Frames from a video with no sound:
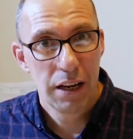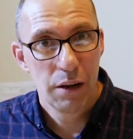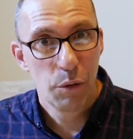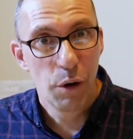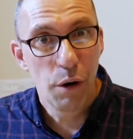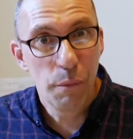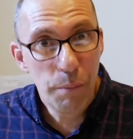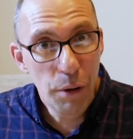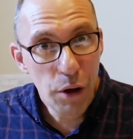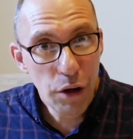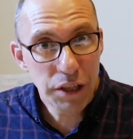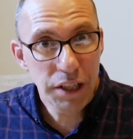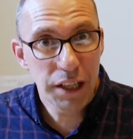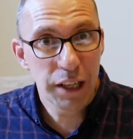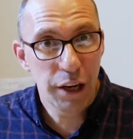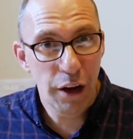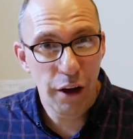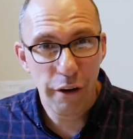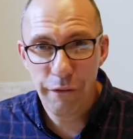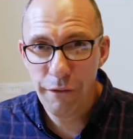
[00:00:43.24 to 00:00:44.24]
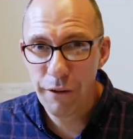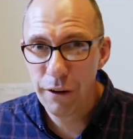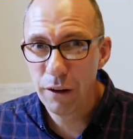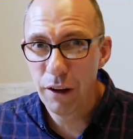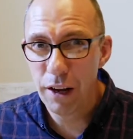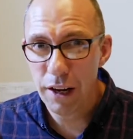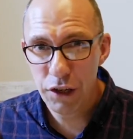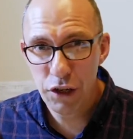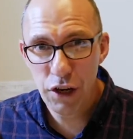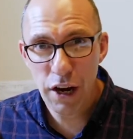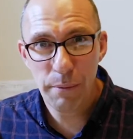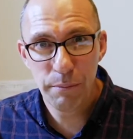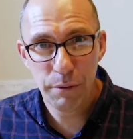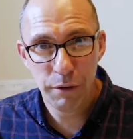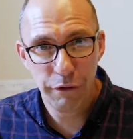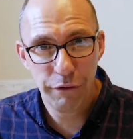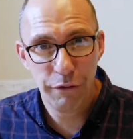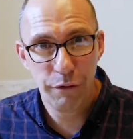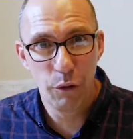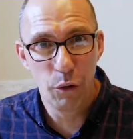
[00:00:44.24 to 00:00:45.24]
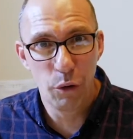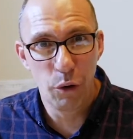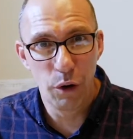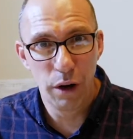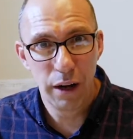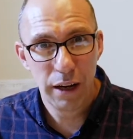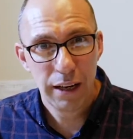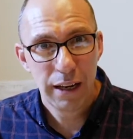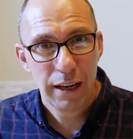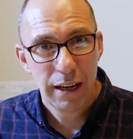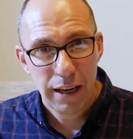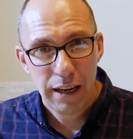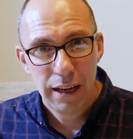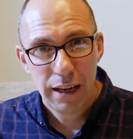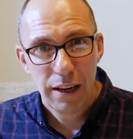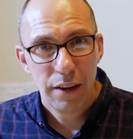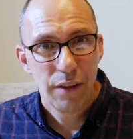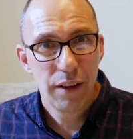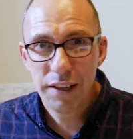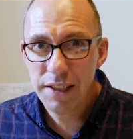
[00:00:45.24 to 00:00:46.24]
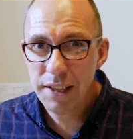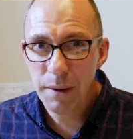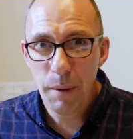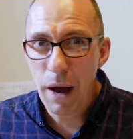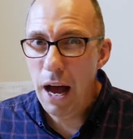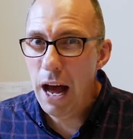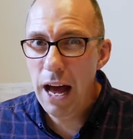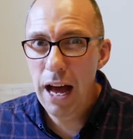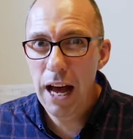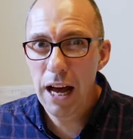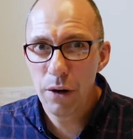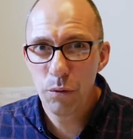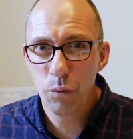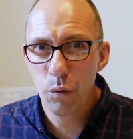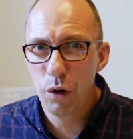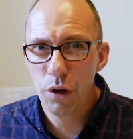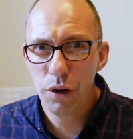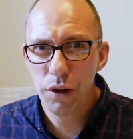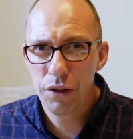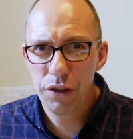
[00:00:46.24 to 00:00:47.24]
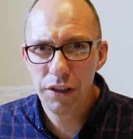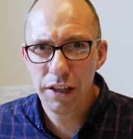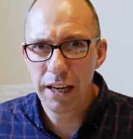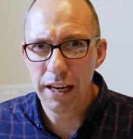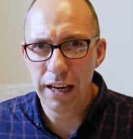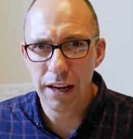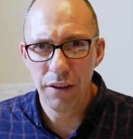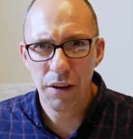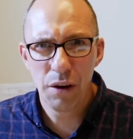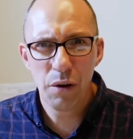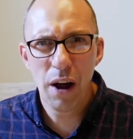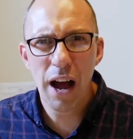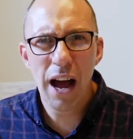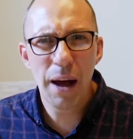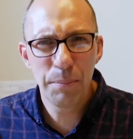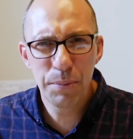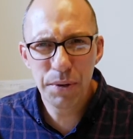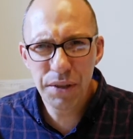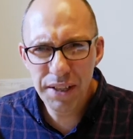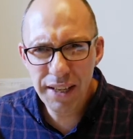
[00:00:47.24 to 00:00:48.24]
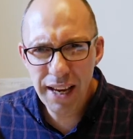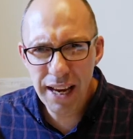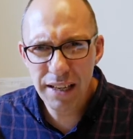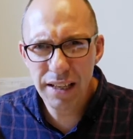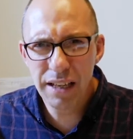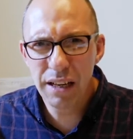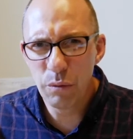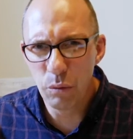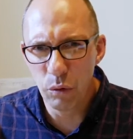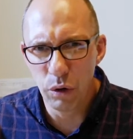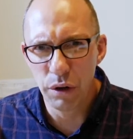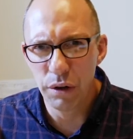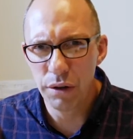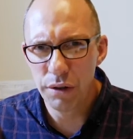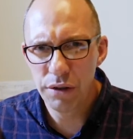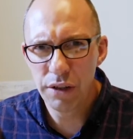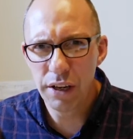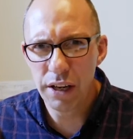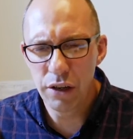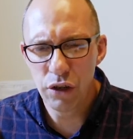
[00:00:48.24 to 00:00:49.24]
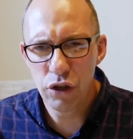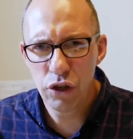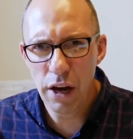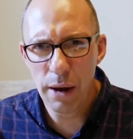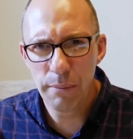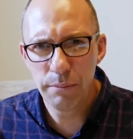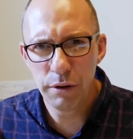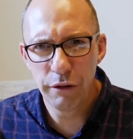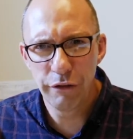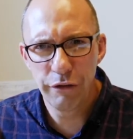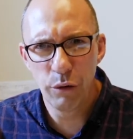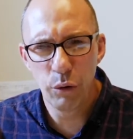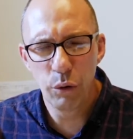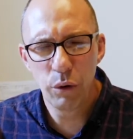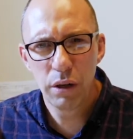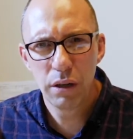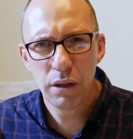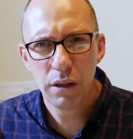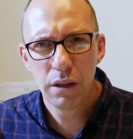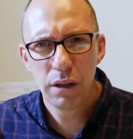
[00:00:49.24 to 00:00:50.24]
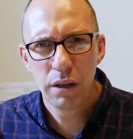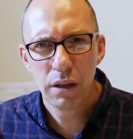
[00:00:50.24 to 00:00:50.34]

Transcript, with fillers: Well, personally, I feel like chapter 4, there's some hard words here. There are upsetting words in chapter 4.